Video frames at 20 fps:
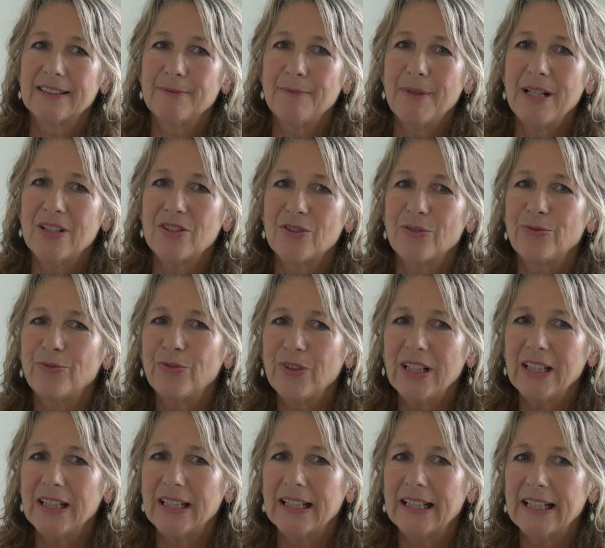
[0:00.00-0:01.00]
major
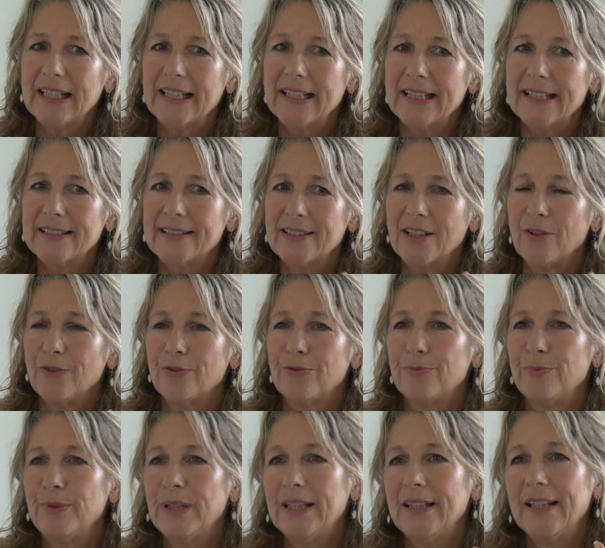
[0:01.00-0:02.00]
feeling is
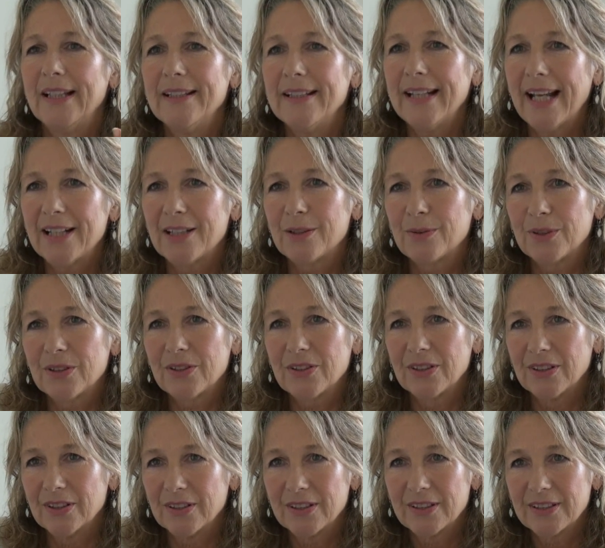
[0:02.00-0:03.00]
of being inadequate,
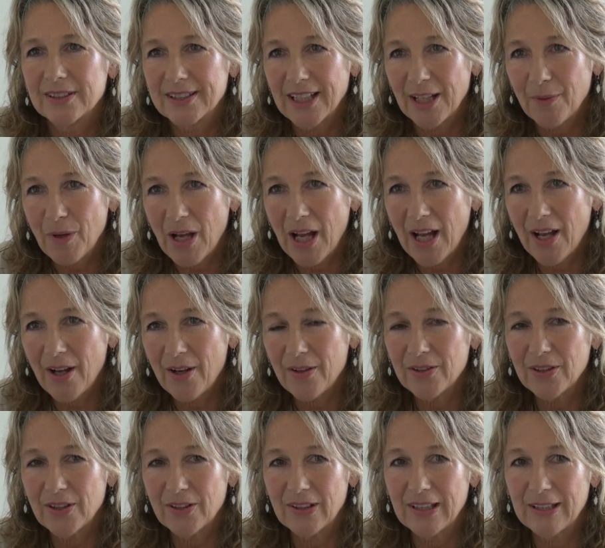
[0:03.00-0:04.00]
somehow
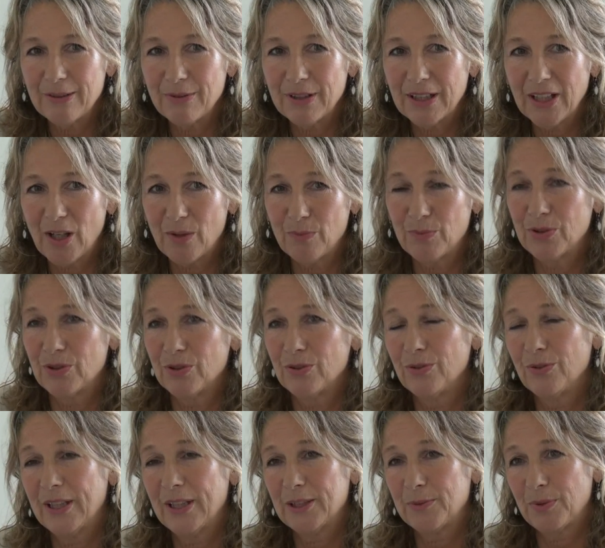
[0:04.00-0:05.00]
not living up
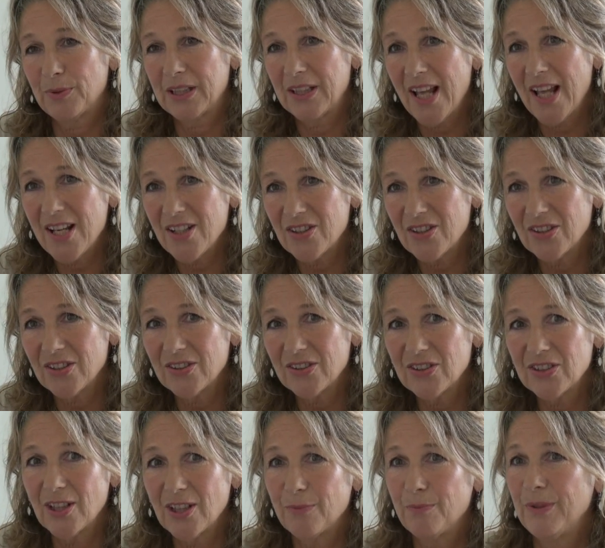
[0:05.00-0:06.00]
to
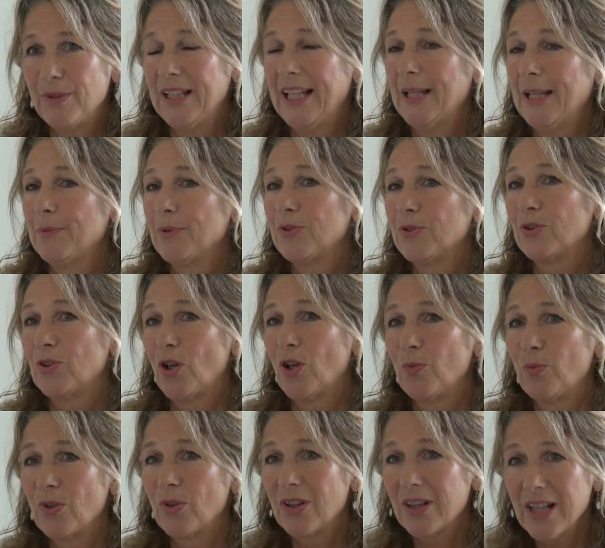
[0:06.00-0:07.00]
expectations, not being able to
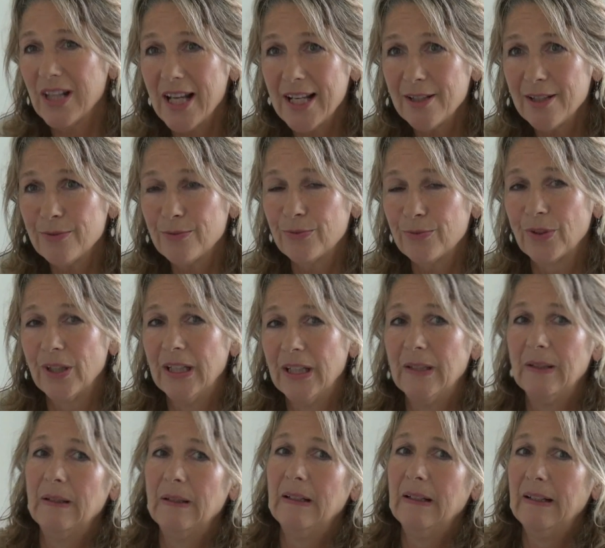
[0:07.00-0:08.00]
cope with life.
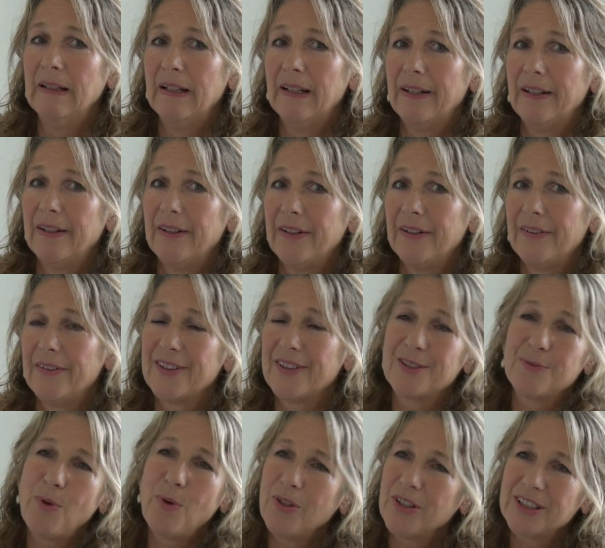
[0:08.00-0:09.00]
The
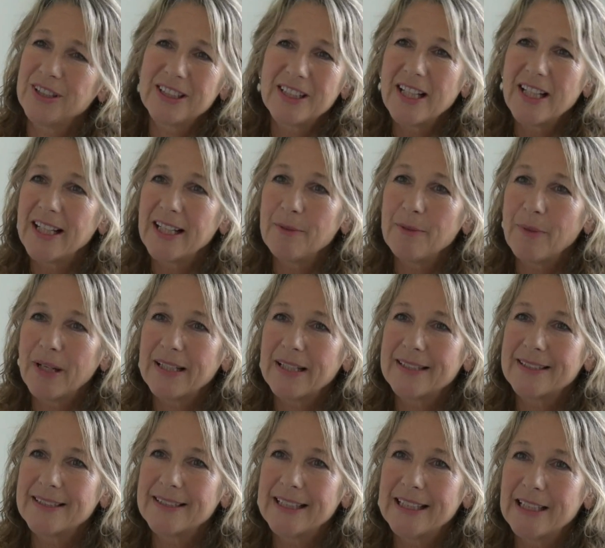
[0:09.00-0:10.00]
smallest thing might
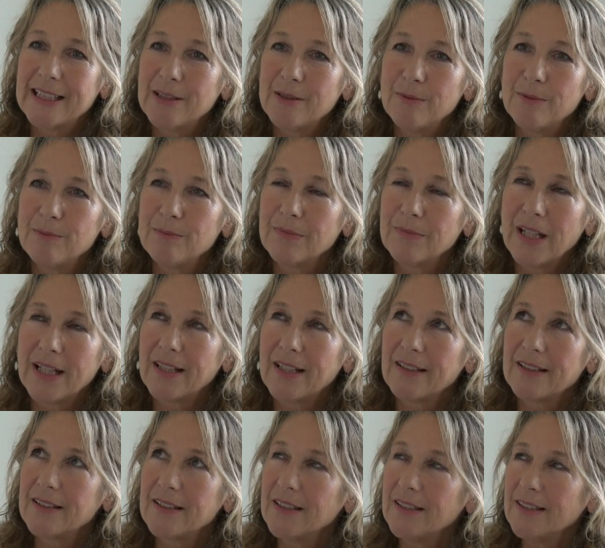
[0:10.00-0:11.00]
seem like
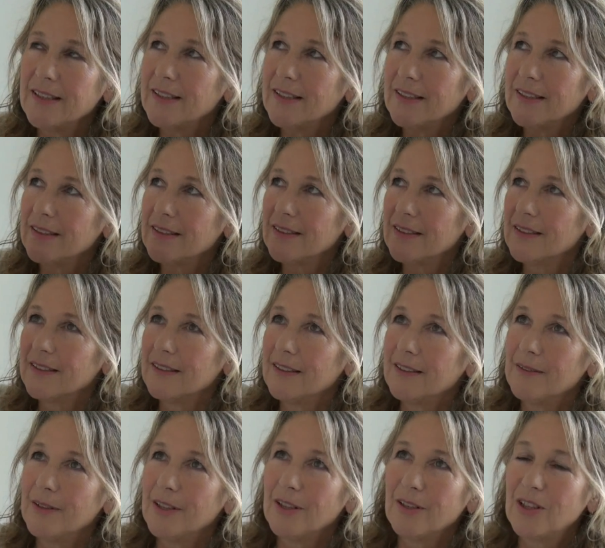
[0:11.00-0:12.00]

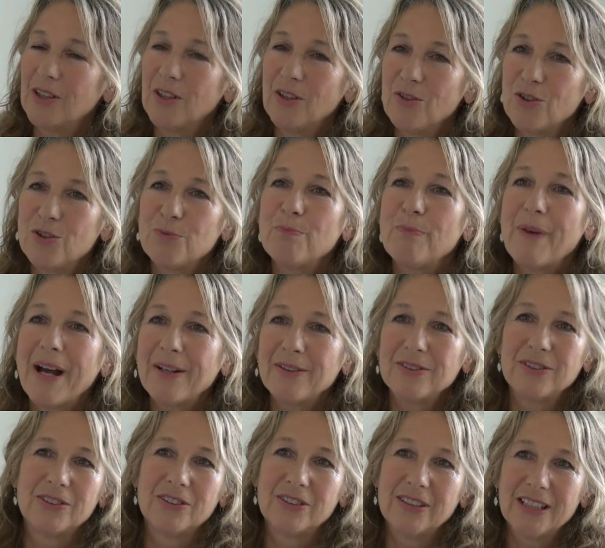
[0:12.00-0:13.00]
a huge
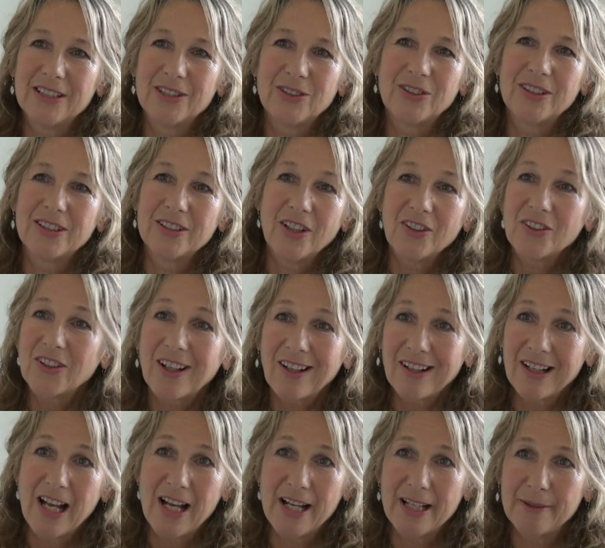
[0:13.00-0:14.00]
mountain that you cannot
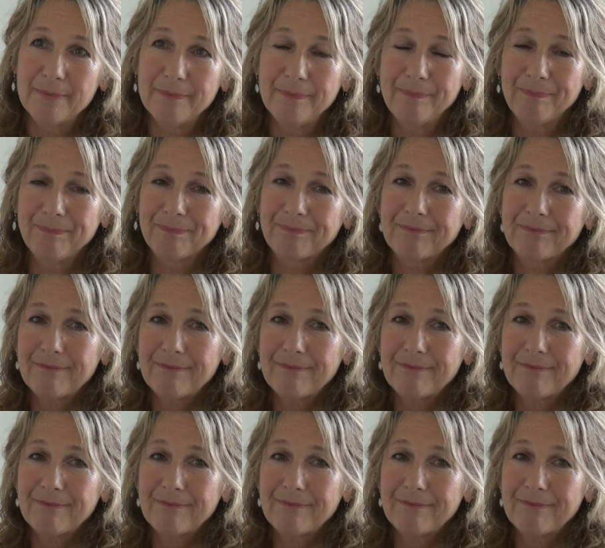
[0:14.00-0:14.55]
climb.